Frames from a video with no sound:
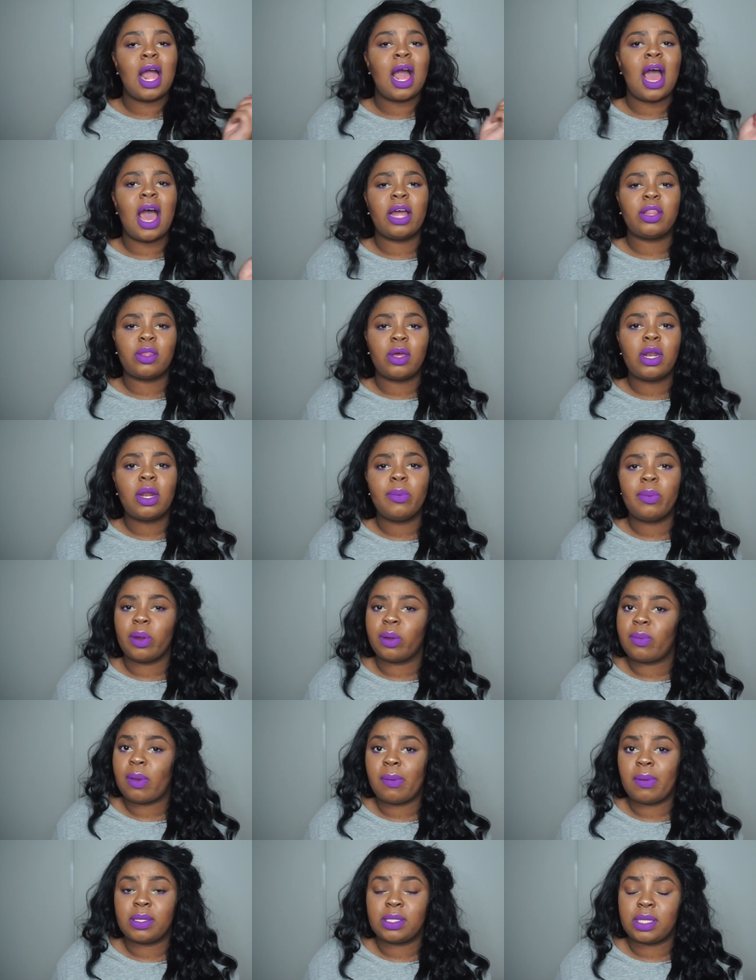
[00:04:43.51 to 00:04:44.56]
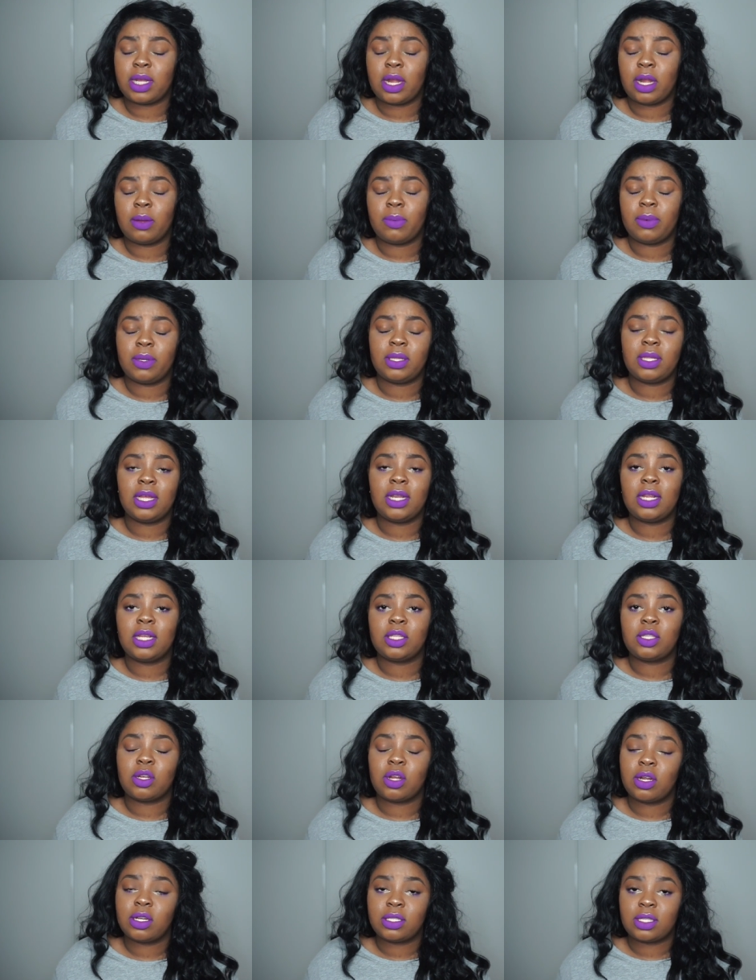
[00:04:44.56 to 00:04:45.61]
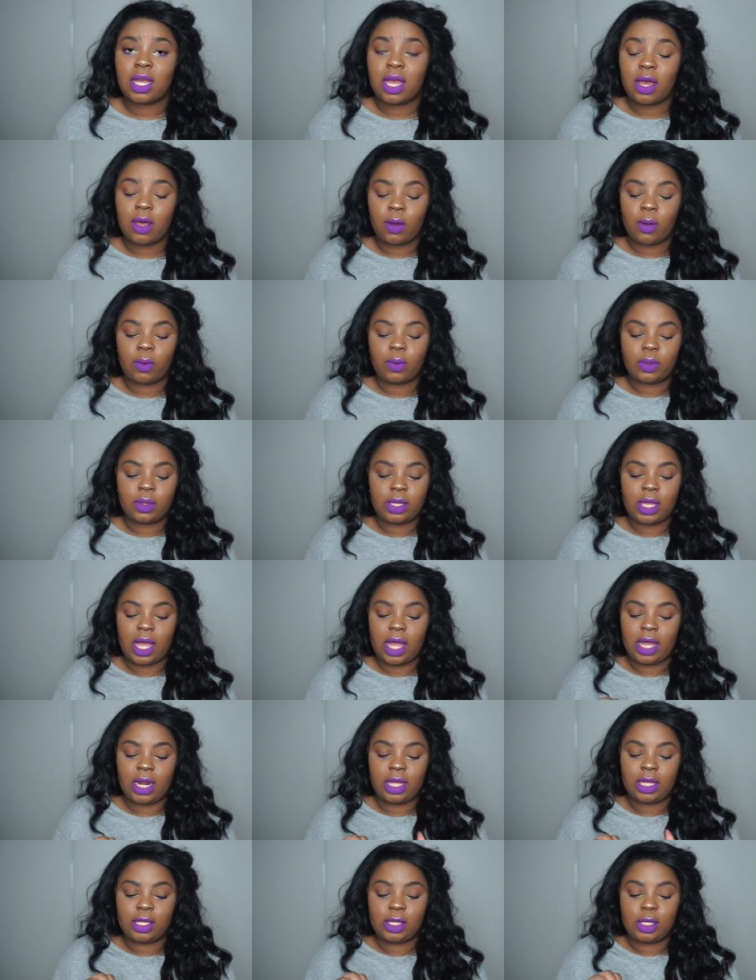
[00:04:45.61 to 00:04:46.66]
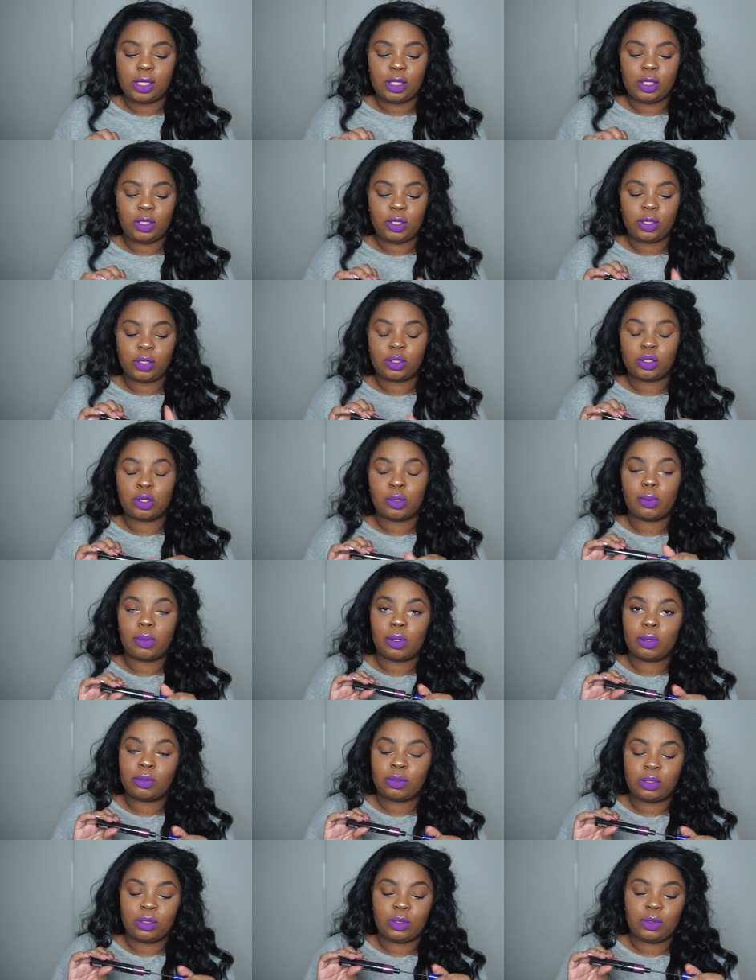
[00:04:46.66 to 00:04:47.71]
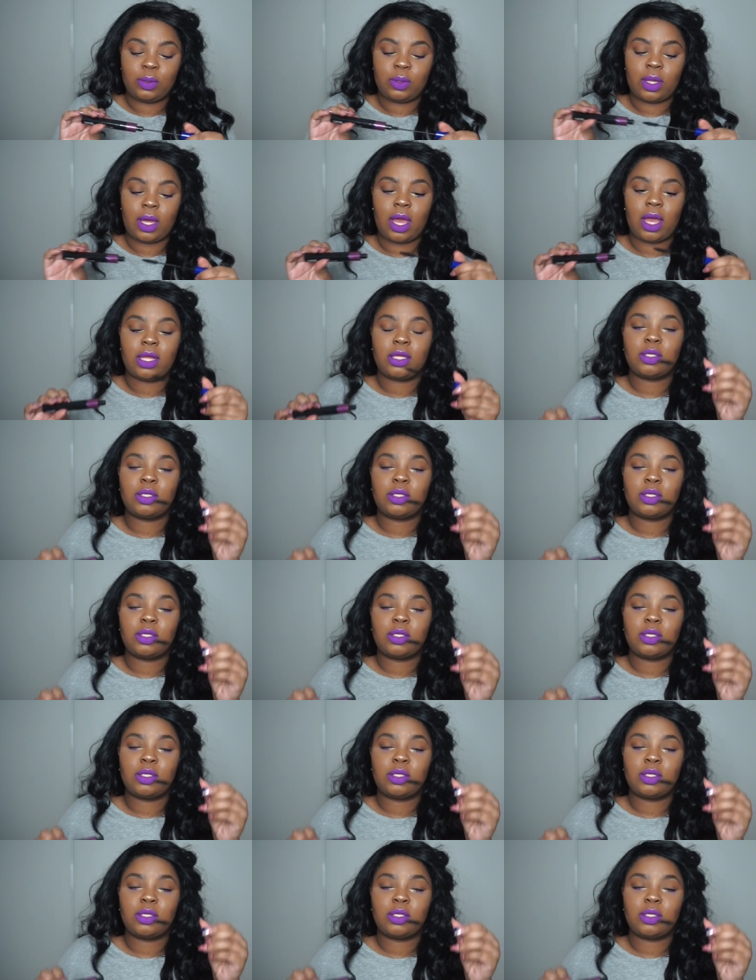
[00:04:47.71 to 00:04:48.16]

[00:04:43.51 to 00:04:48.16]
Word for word: I thought I broke my mascara, but then it turns out that you're supposed to do that.